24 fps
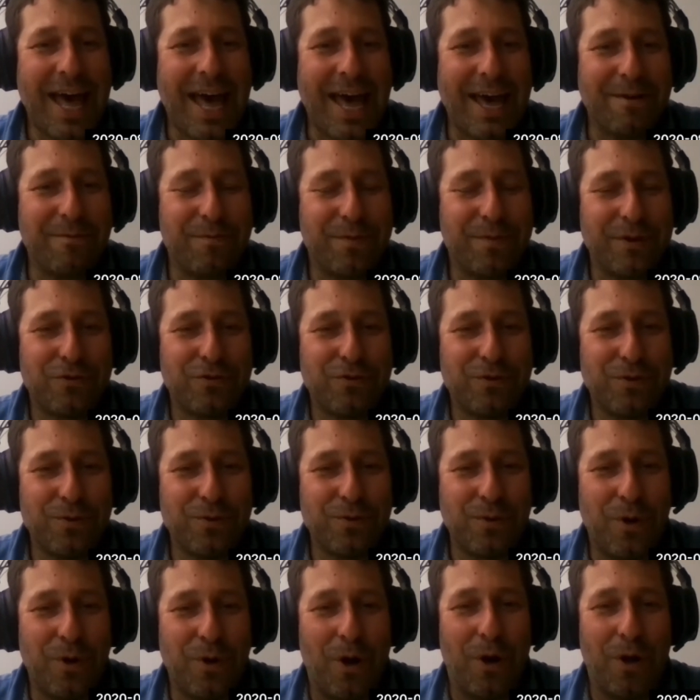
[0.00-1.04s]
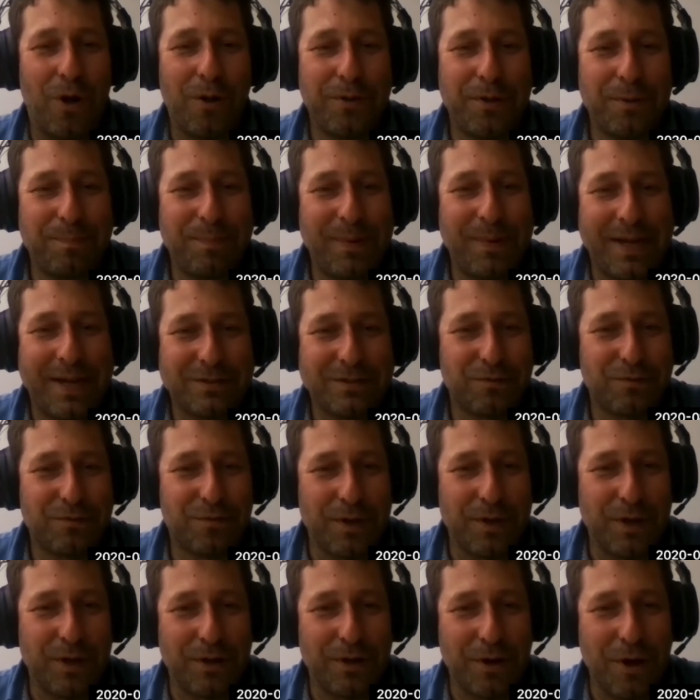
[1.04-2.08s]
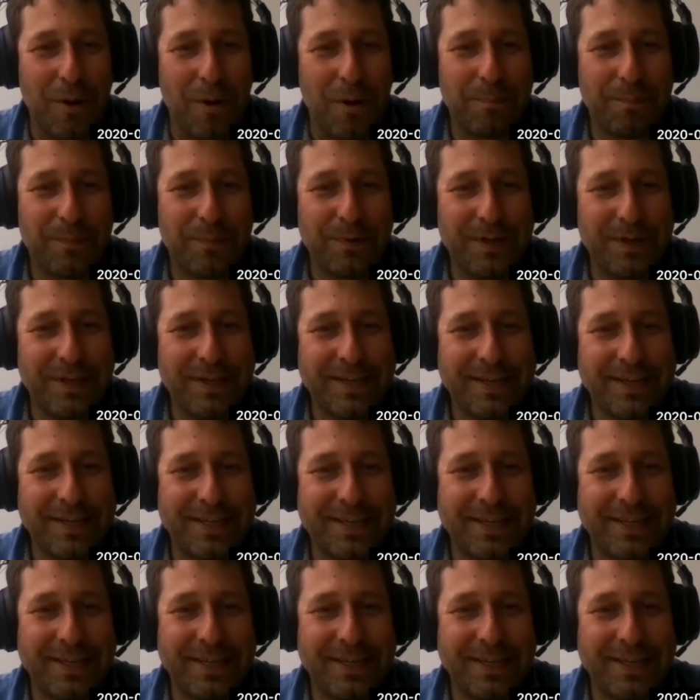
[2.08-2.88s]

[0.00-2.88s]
I wish you all the best for your company.